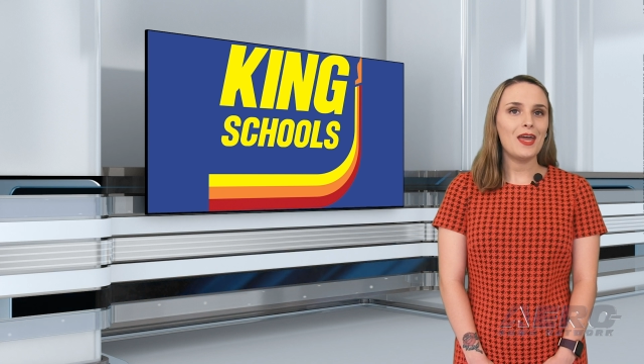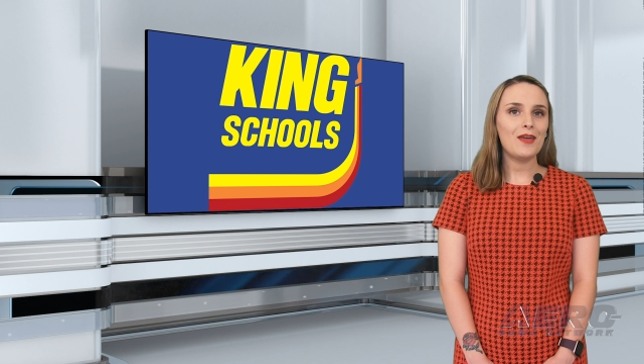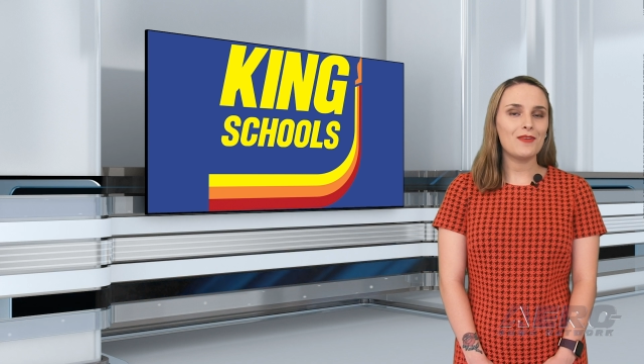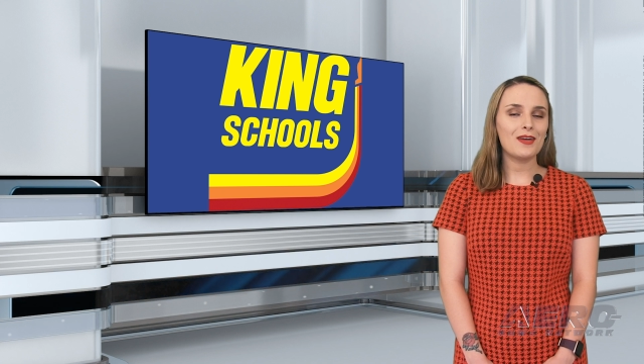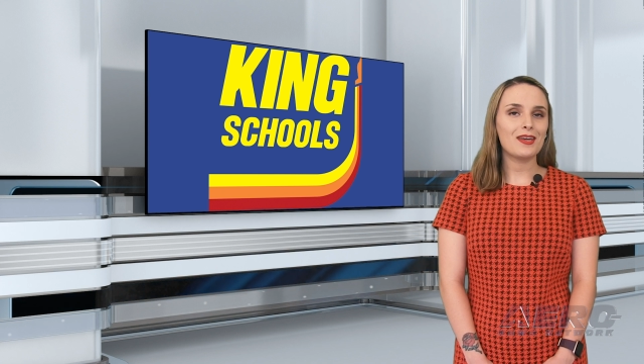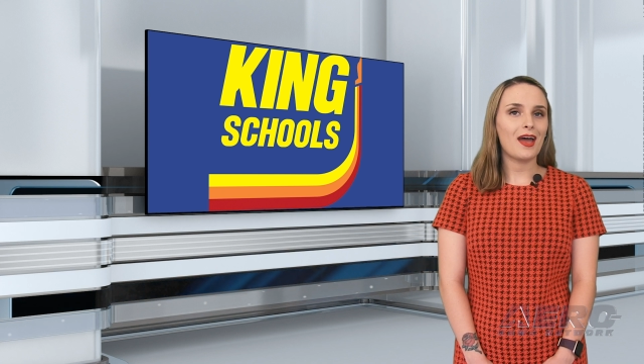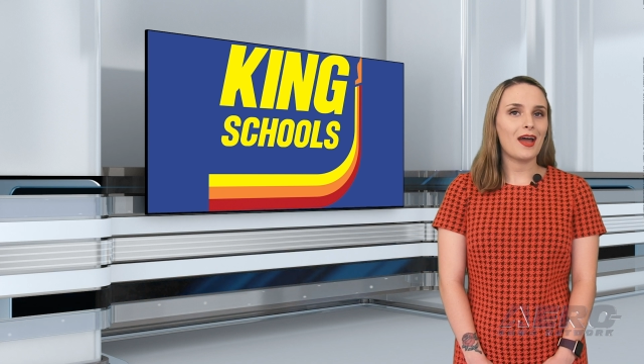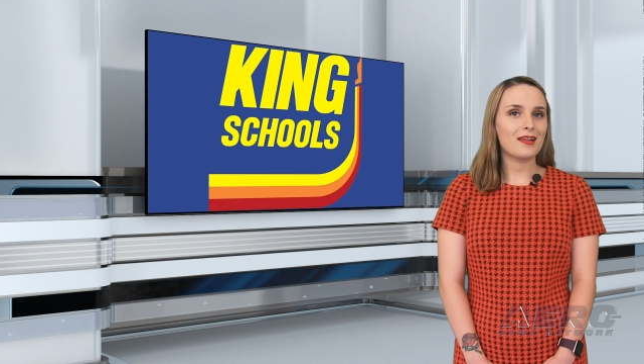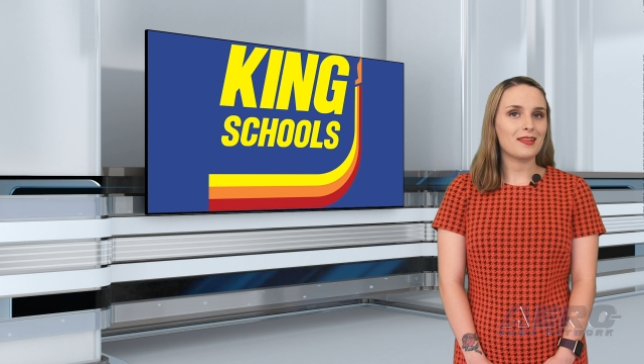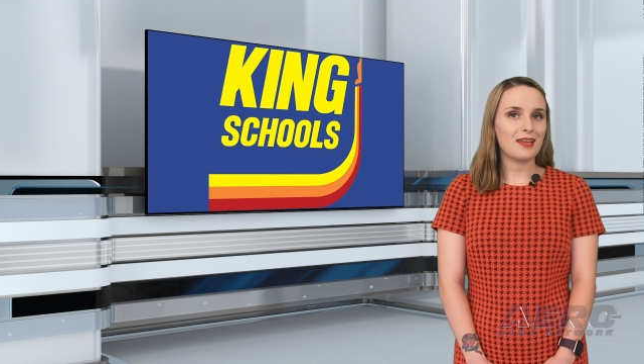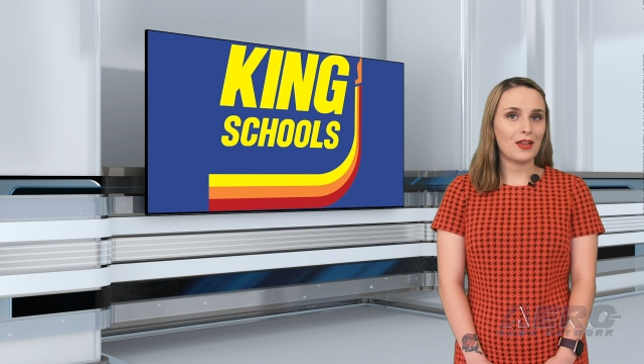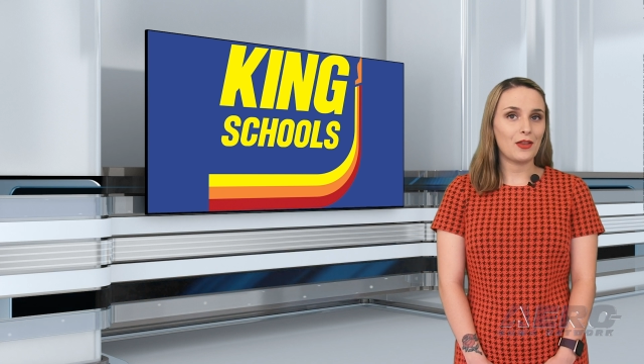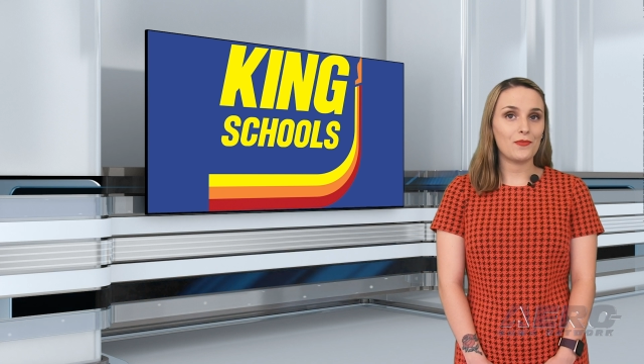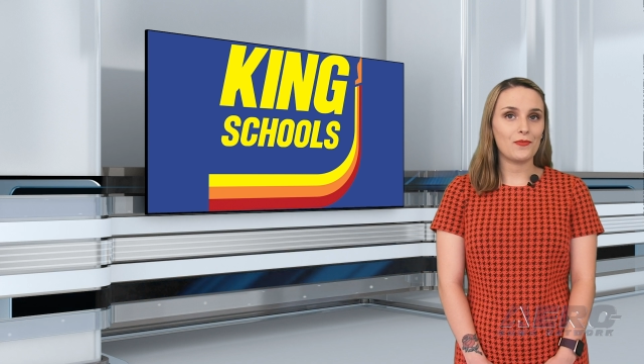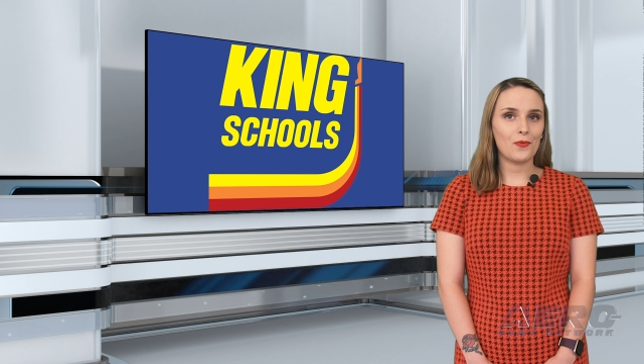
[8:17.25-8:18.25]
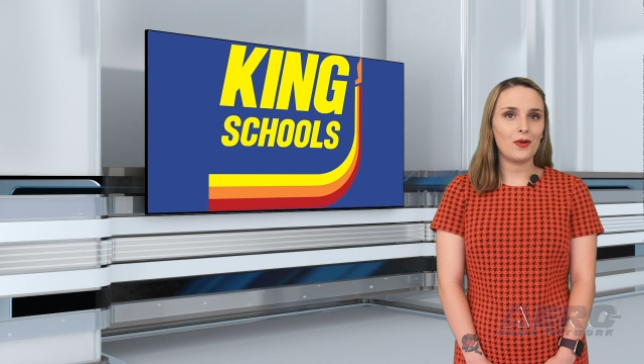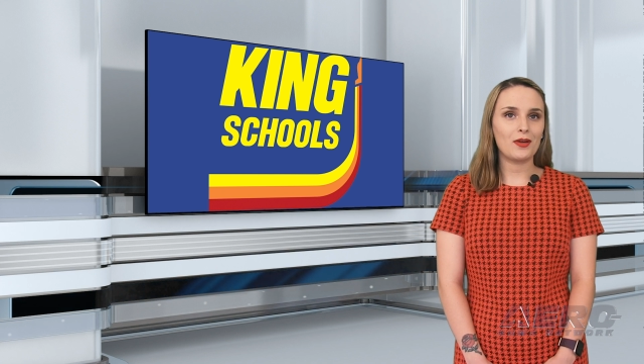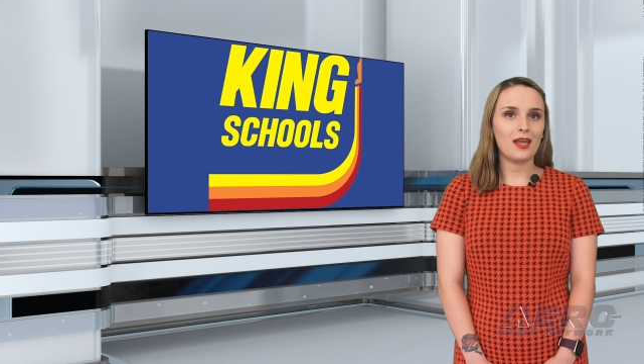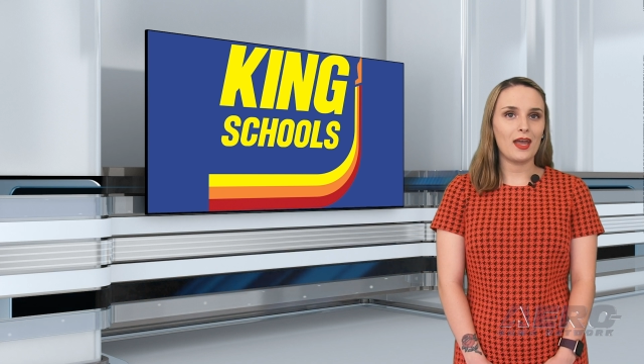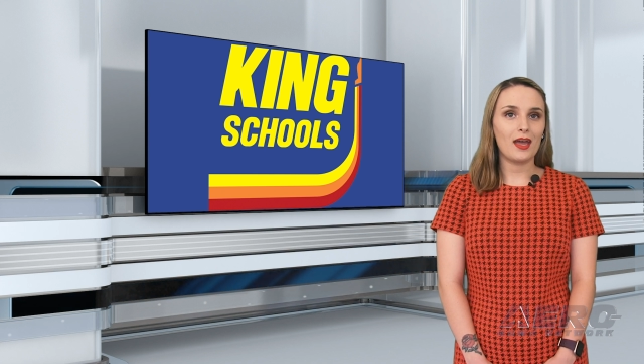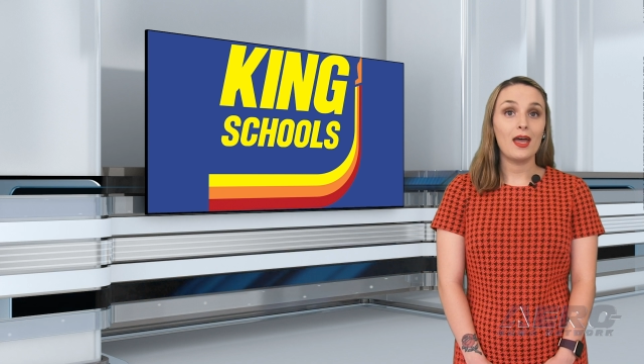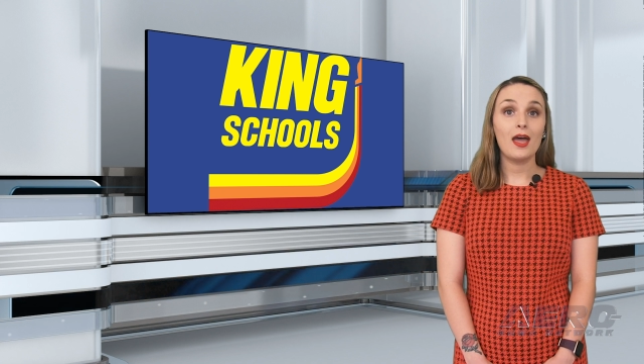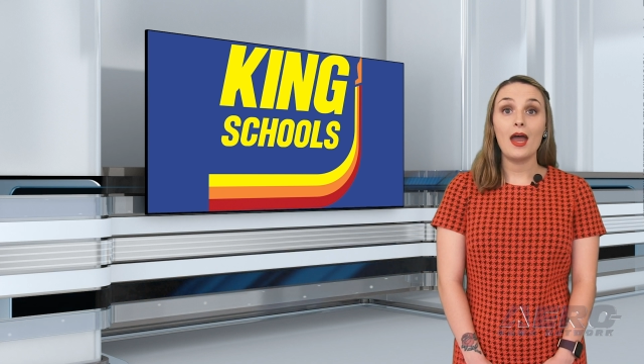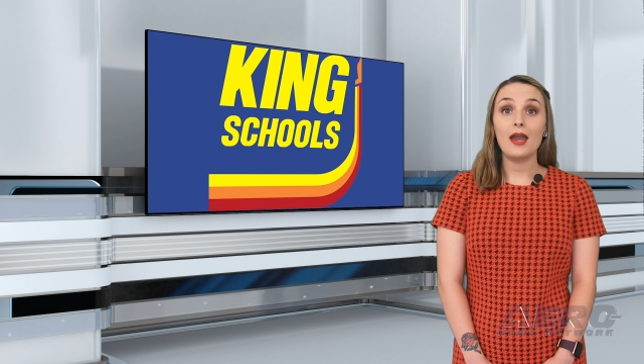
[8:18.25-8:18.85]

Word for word: in Van Nuys, California,